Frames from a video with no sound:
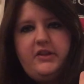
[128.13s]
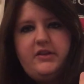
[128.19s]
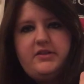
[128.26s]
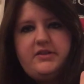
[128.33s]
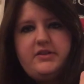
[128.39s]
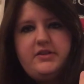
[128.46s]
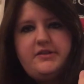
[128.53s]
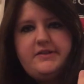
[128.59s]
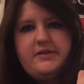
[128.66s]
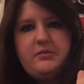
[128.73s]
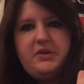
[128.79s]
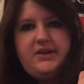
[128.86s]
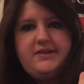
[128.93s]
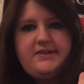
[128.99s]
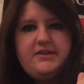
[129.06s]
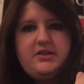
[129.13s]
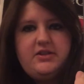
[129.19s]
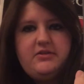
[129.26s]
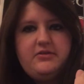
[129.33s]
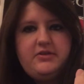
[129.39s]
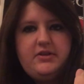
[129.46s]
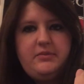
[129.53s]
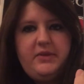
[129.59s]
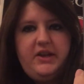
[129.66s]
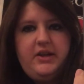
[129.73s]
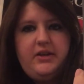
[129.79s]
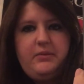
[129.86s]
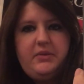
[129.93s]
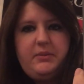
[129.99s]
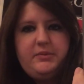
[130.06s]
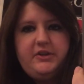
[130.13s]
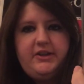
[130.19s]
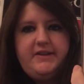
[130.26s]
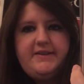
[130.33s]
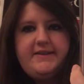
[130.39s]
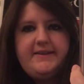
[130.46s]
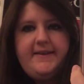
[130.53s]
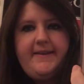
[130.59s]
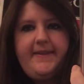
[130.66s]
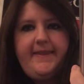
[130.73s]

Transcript: Excuse the mess, the children are making memories.